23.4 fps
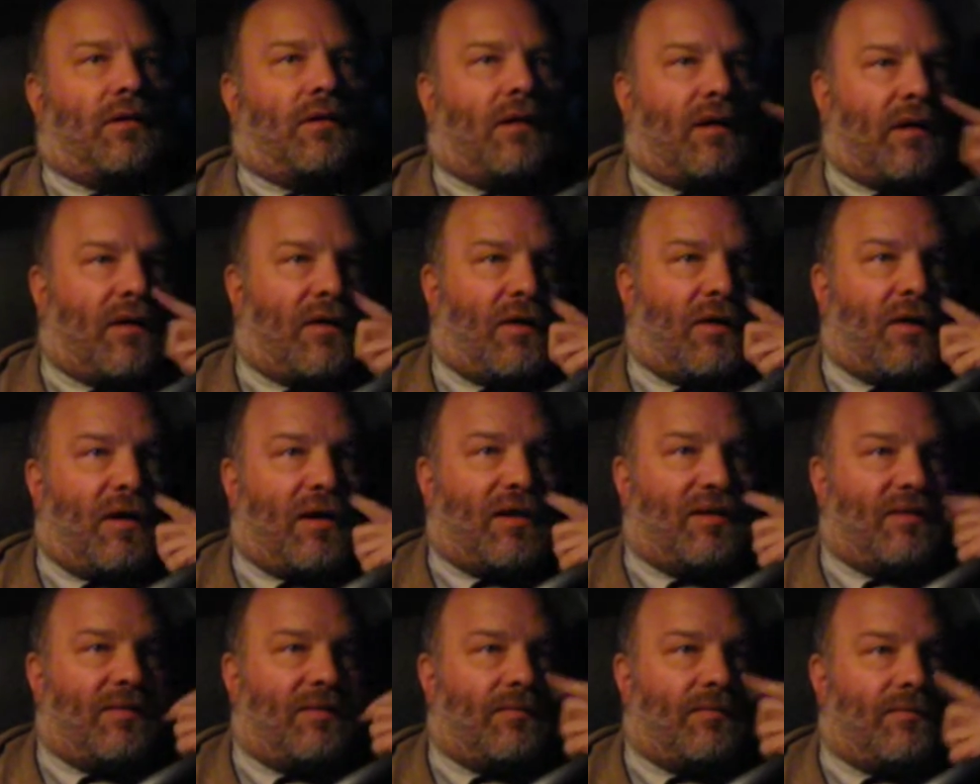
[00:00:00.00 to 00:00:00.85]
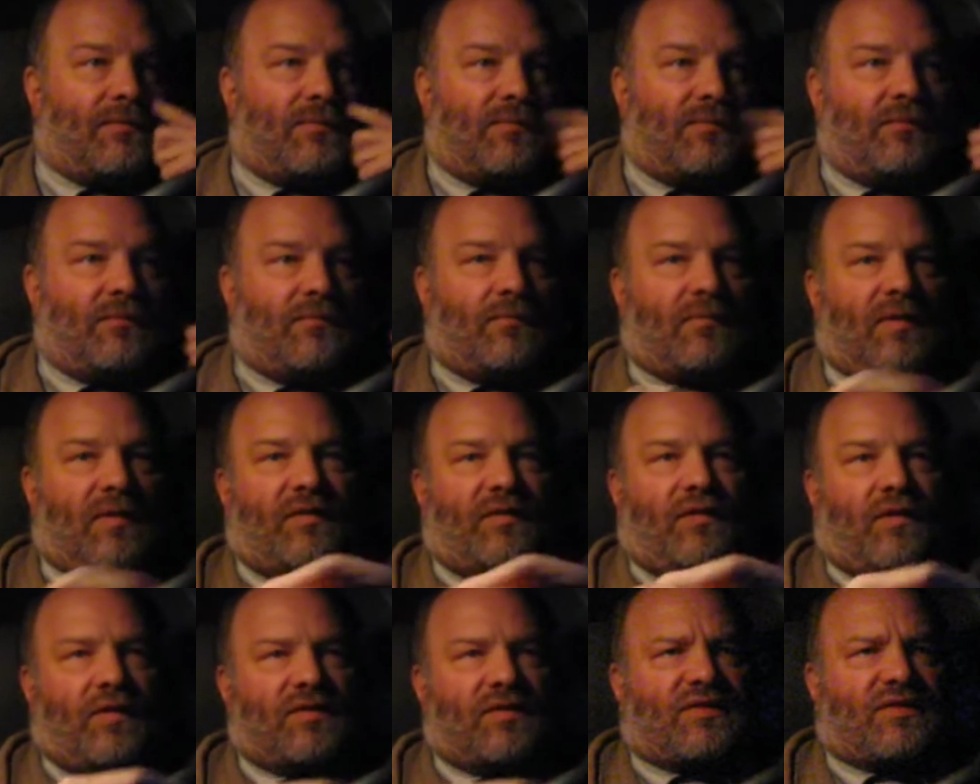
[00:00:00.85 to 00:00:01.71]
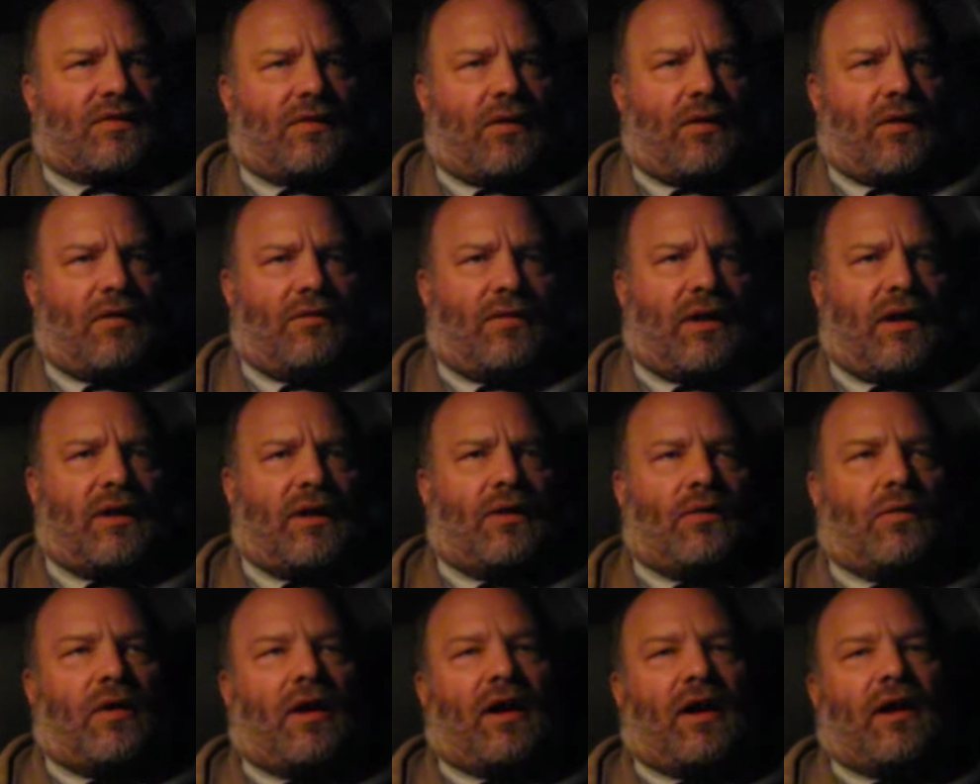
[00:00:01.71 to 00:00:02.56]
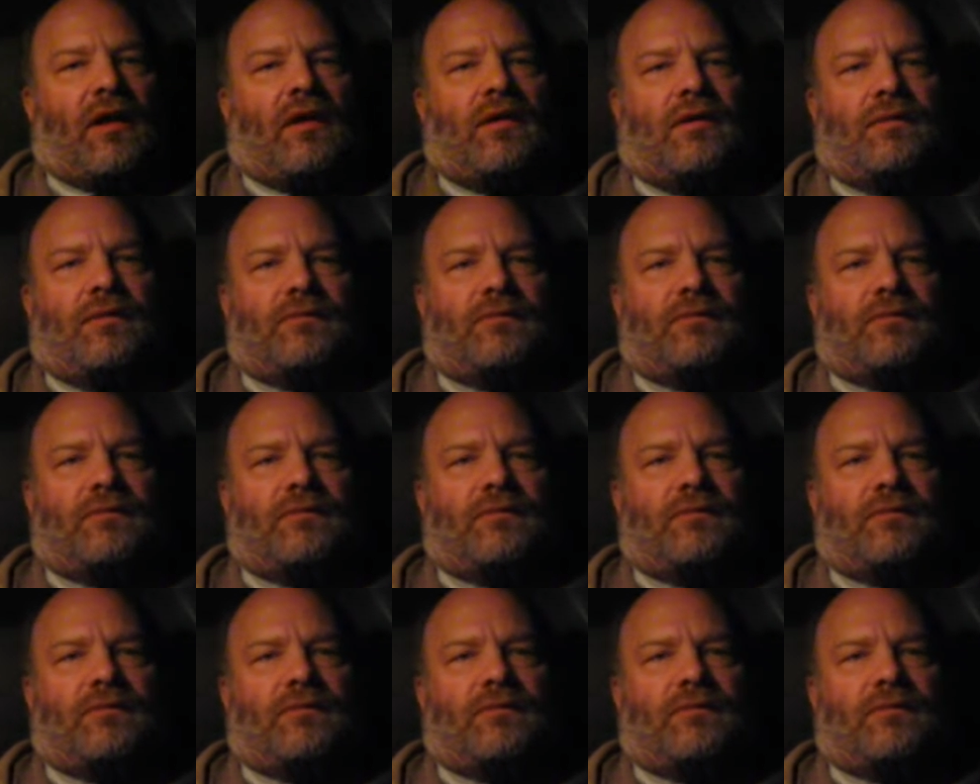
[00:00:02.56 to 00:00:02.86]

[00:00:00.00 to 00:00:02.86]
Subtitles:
I got my first call right away.